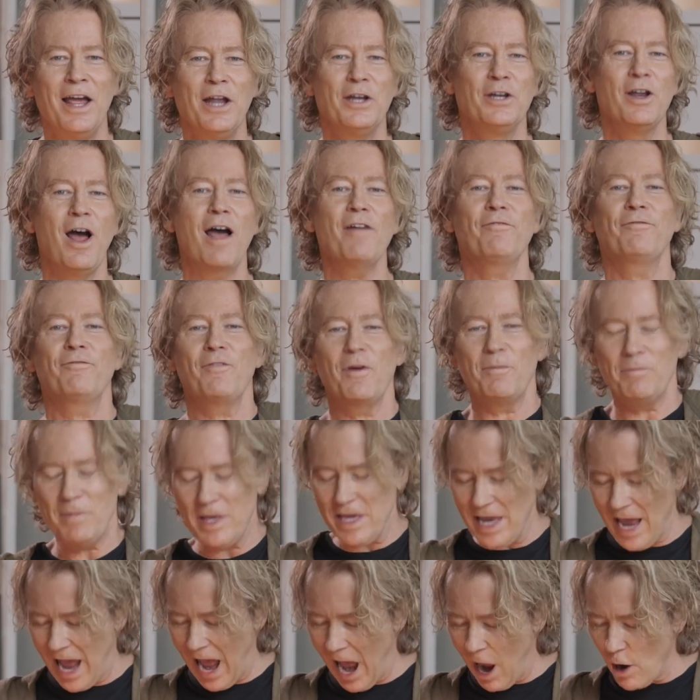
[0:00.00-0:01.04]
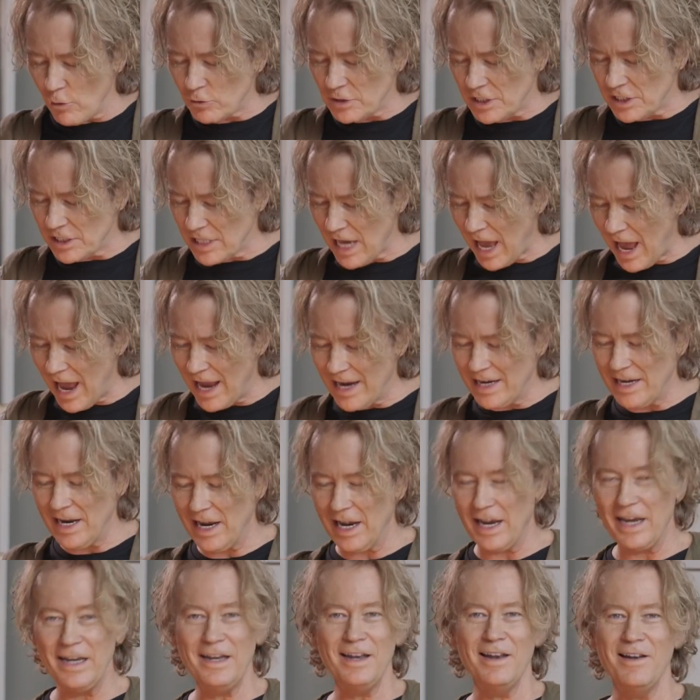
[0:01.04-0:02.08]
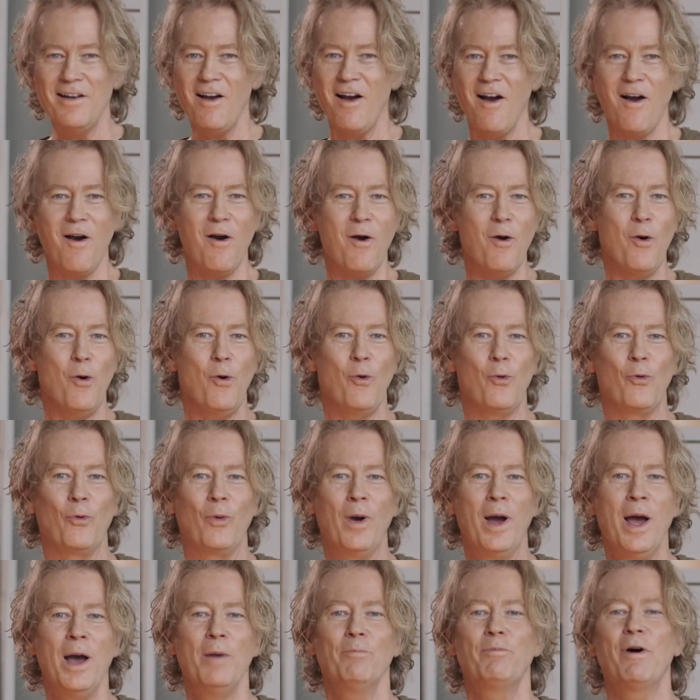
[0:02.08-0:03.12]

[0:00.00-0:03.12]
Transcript: not from the outside in, no,